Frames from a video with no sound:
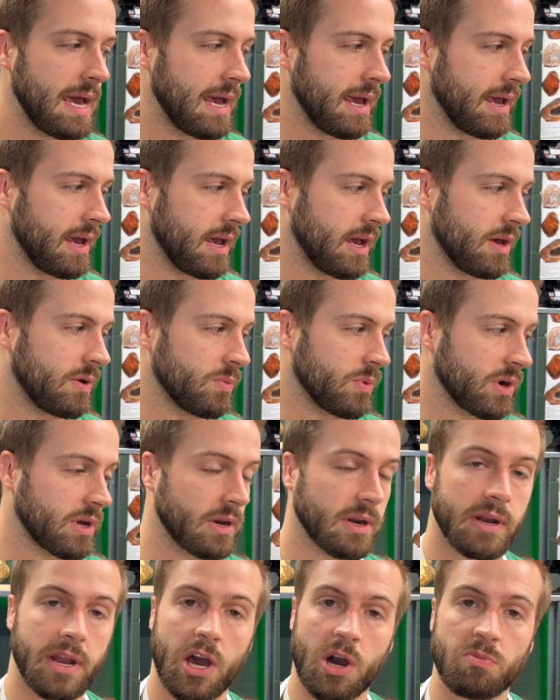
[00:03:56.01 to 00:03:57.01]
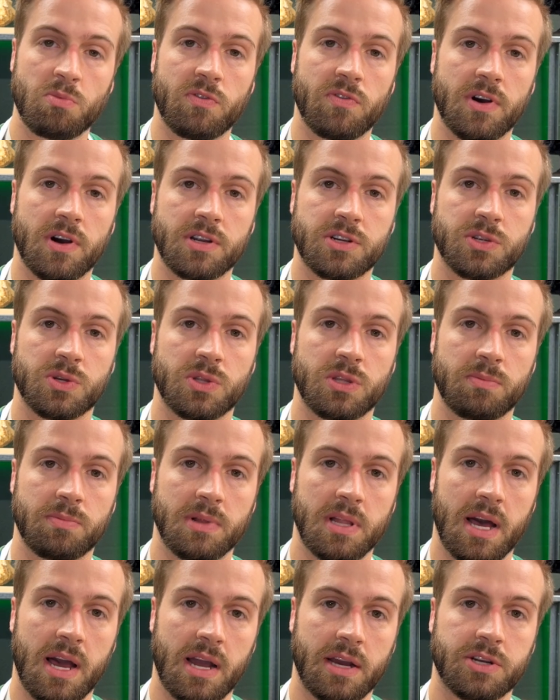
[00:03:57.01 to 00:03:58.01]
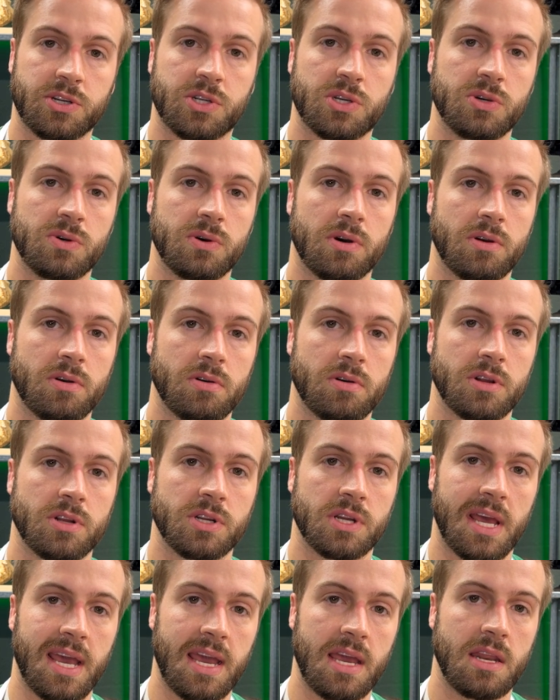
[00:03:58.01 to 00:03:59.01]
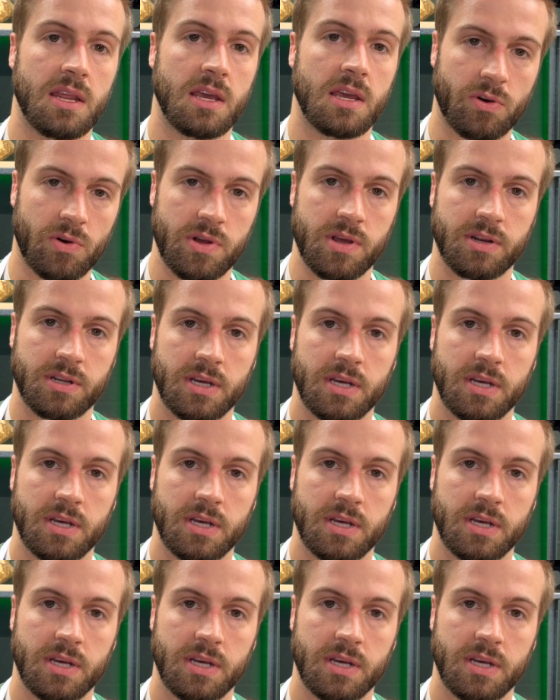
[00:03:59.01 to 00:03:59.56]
And we're gonna now move on to the black two hundred eighty grit